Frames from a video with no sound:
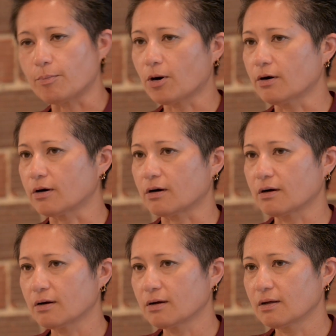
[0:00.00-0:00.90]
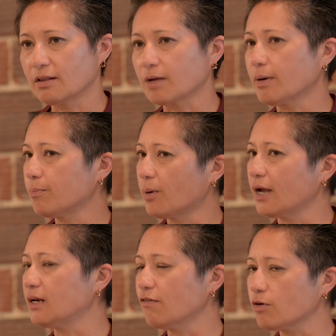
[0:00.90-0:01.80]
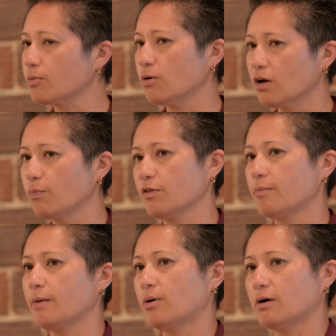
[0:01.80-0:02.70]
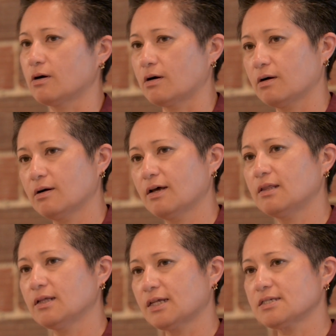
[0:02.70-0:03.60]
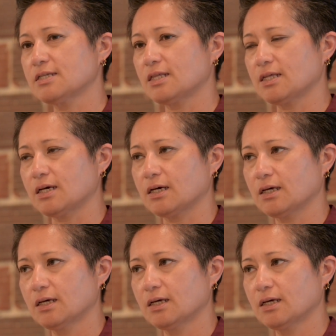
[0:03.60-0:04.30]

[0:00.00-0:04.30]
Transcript: a partner. Like I never broke up with my partner. I think that's the thing.